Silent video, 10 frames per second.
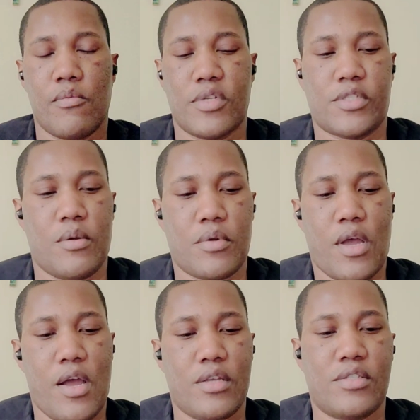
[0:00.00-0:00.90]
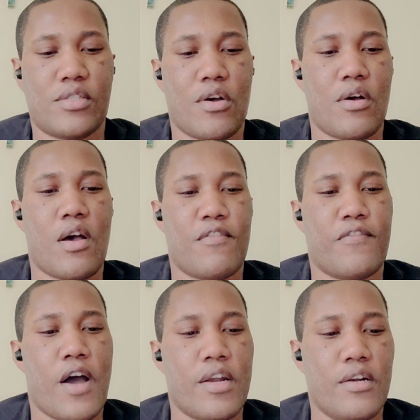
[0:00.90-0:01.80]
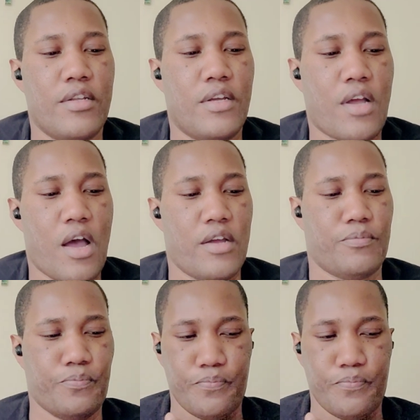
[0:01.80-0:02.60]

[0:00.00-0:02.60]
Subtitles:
What's up, guys? So I finally got,